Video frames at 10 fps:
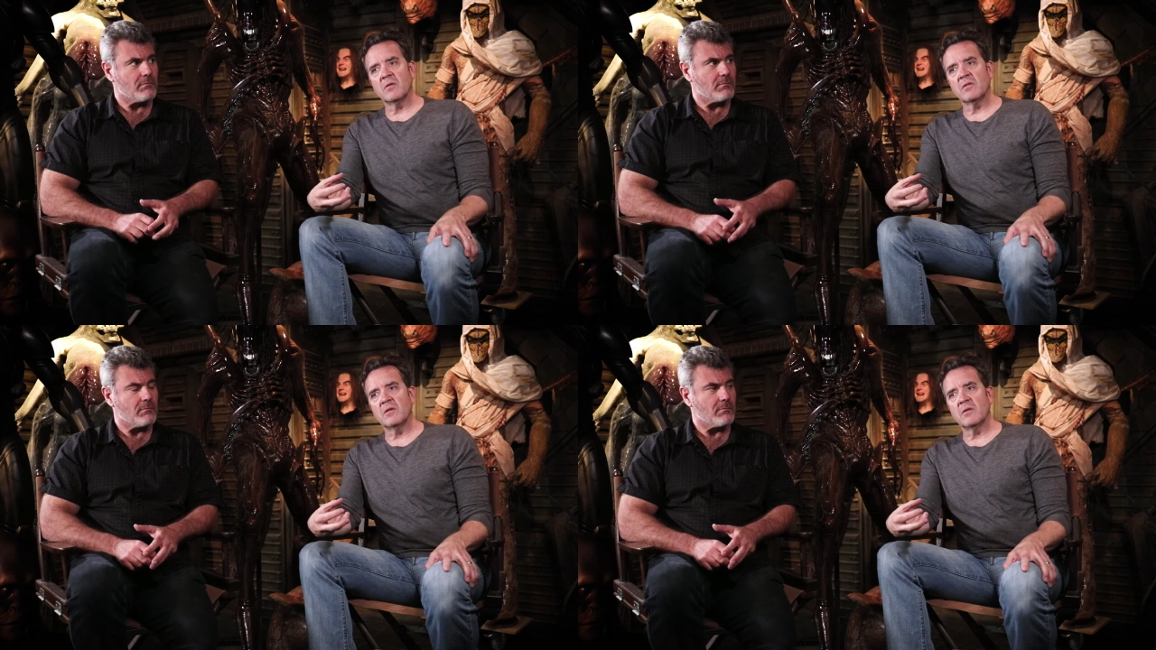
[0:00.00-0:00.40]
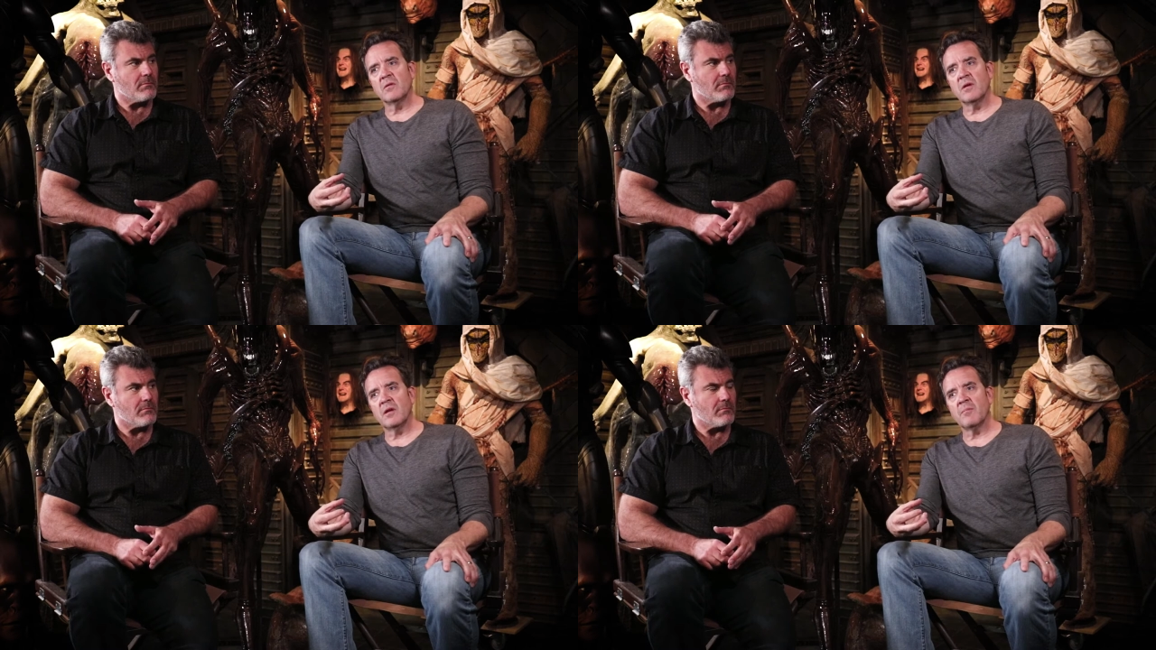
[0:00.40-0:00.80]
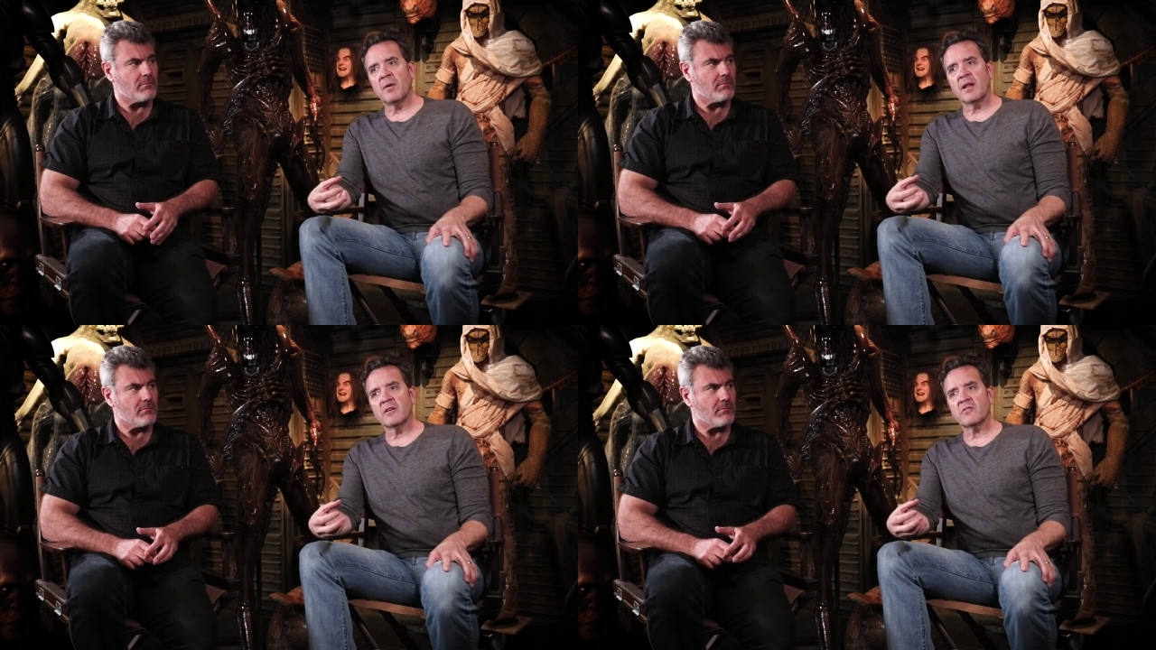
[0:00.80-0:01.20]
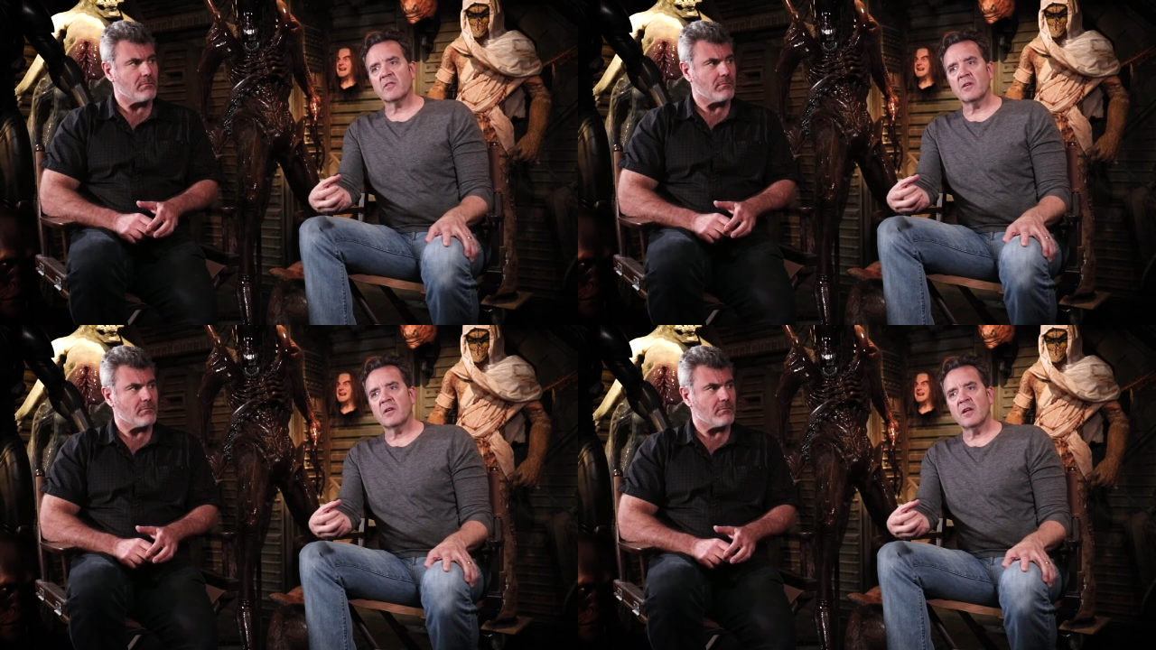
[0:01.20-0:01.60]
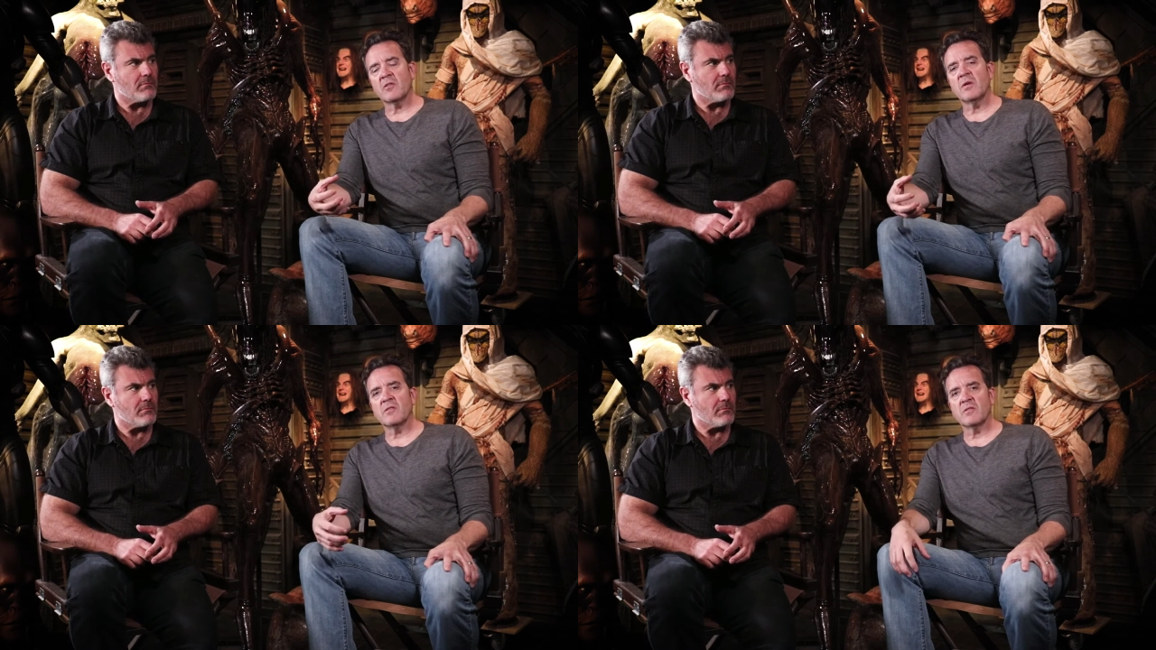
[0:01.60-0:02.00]
Speaker 1: to embellish and
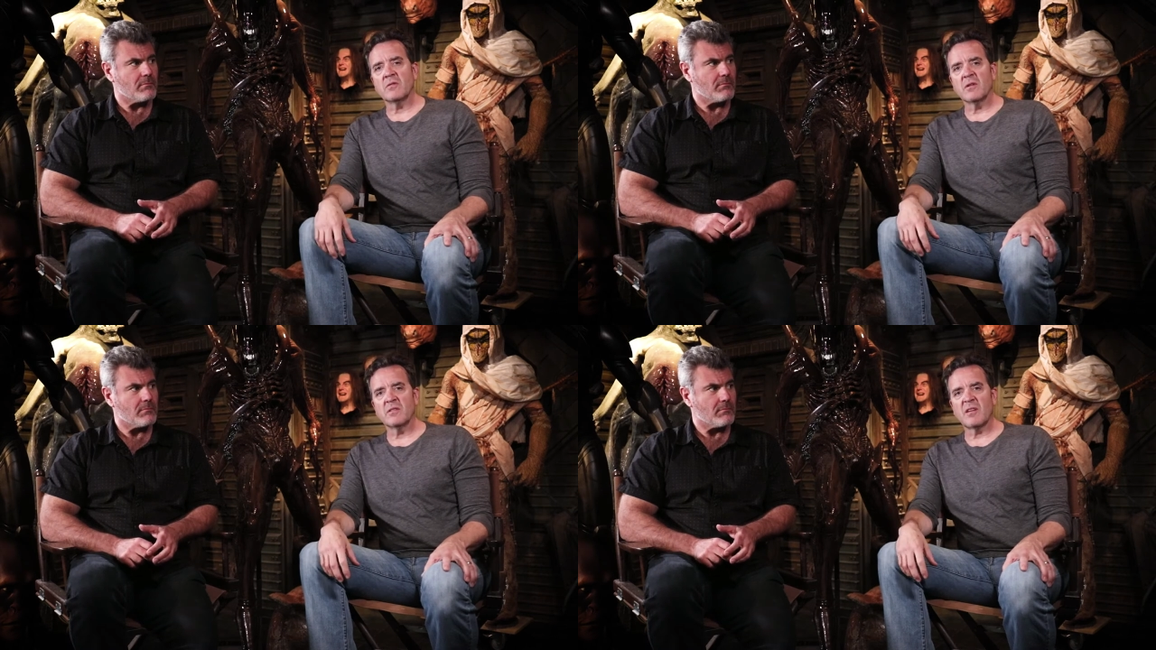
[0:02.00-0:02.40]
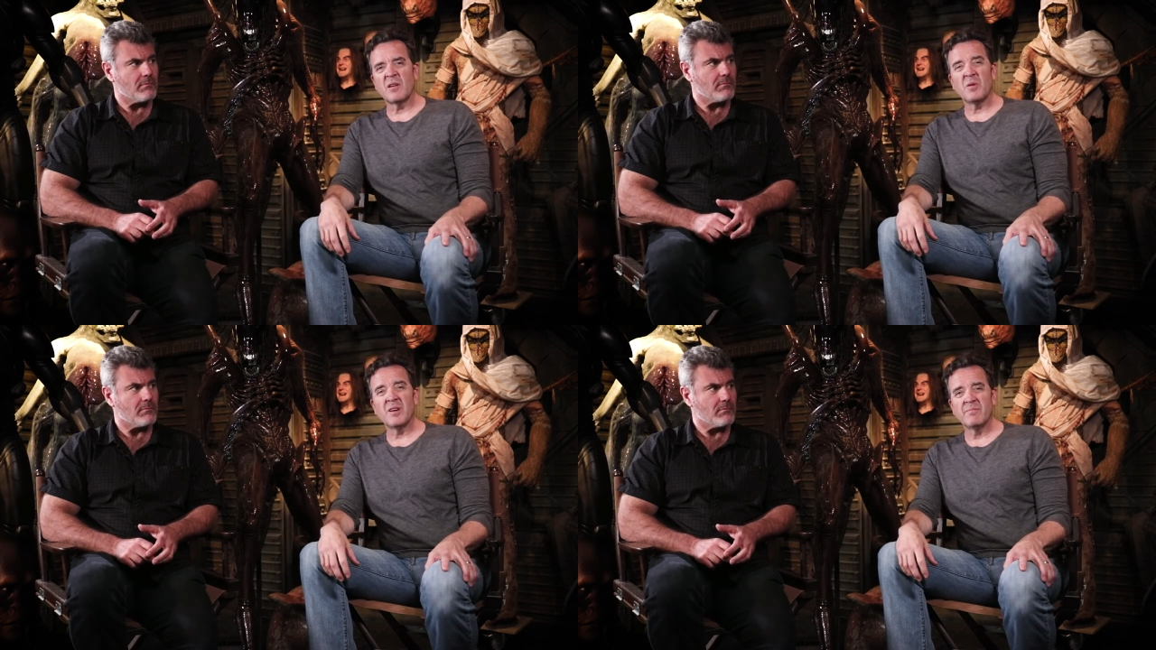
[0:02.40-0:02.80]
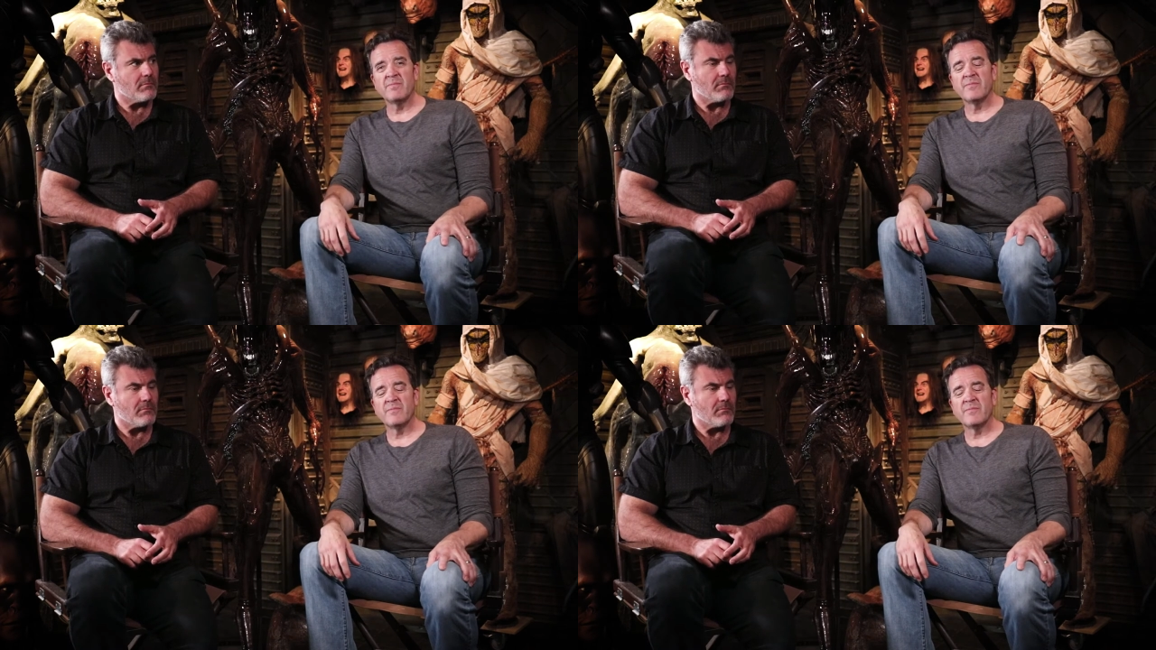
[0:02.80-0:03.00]
create stories that way.